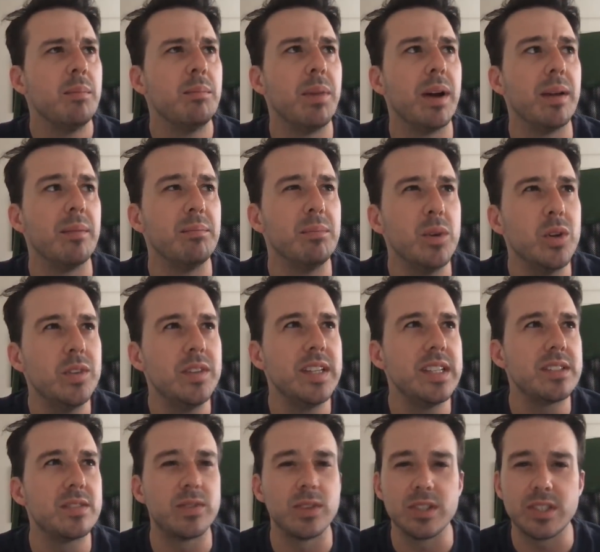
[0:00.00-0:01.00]
but
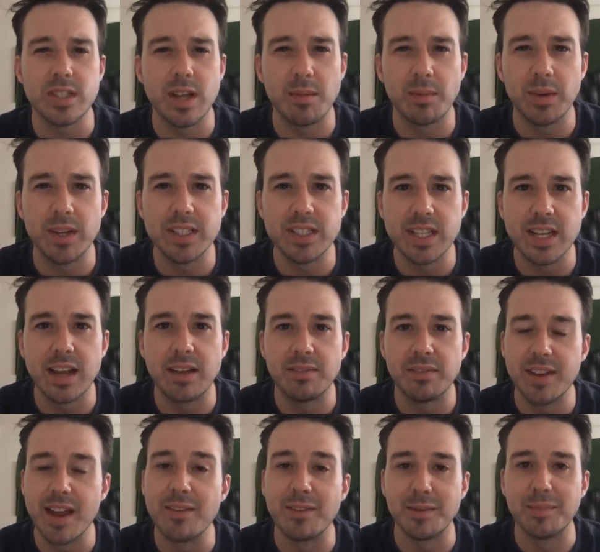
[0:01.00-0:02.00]
movies for some reason
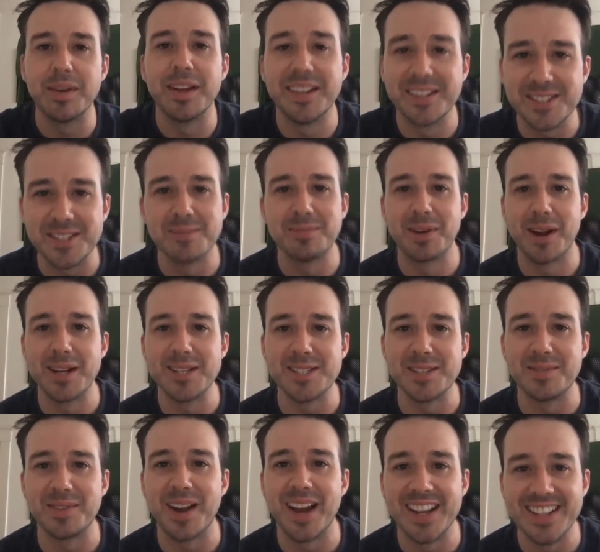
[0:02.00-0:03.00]
have never been, surprise,
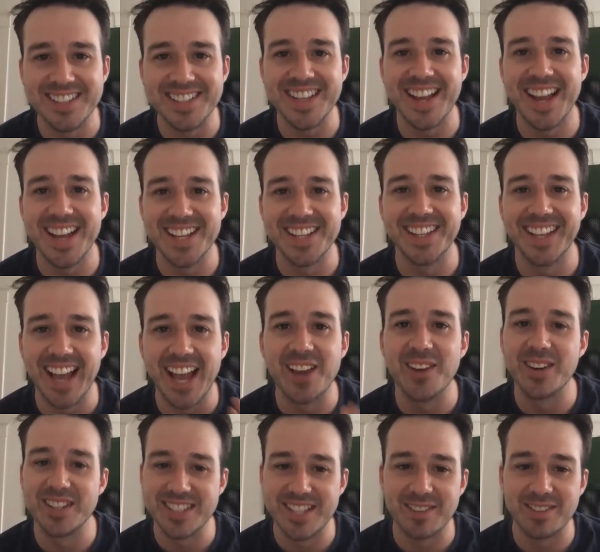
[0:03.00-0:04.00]
surprise, the guy who
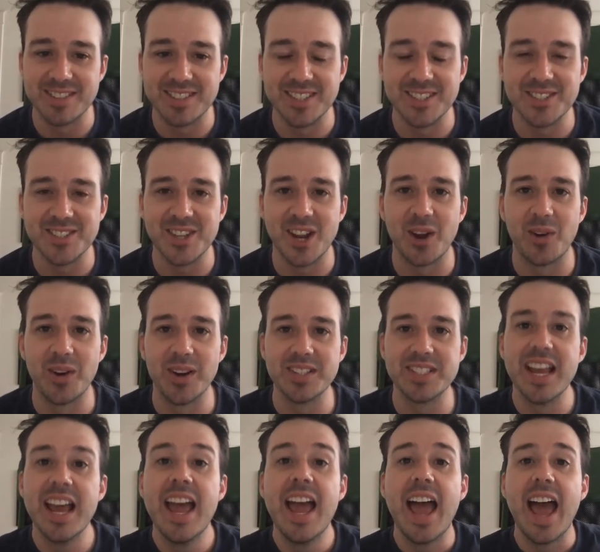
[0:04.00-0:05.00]
has never seen Star Wars,
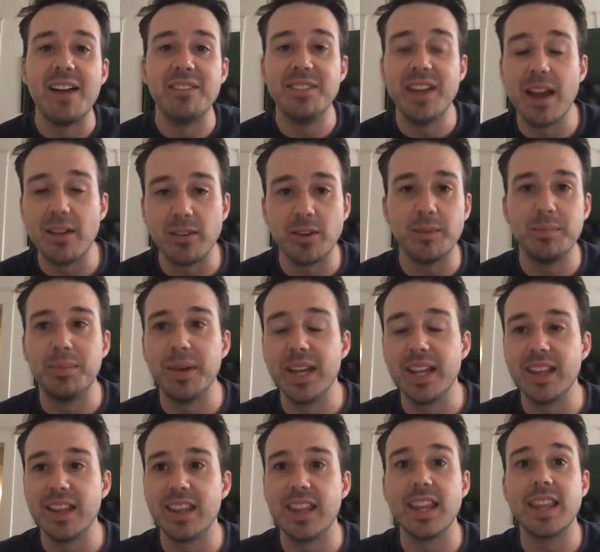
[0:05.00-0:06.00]
have never been
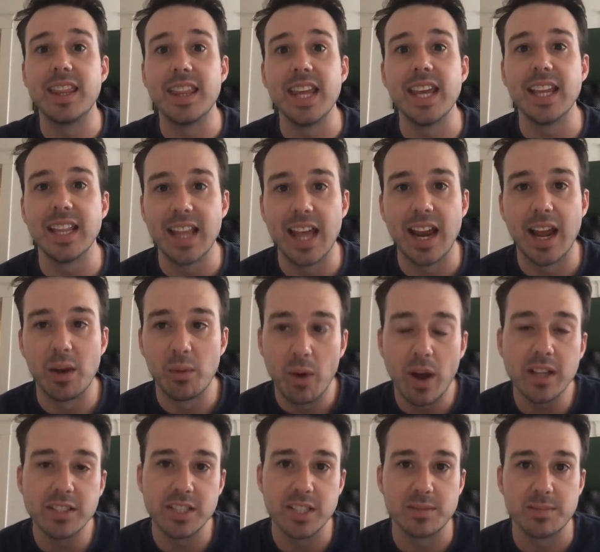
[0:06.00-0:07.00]
the thing that I watch
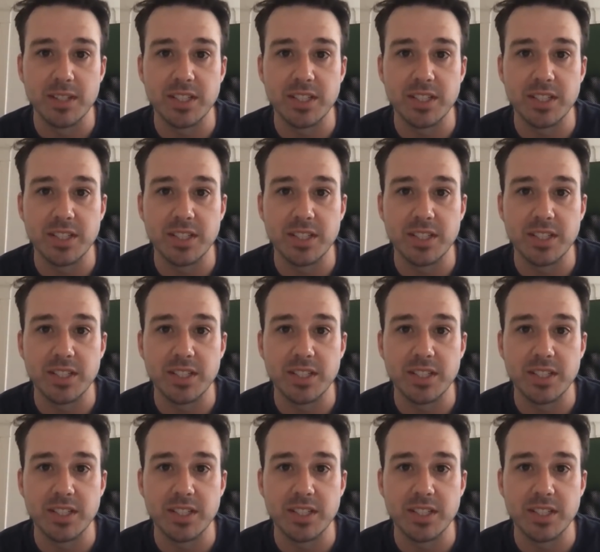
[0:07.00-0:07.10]
as much.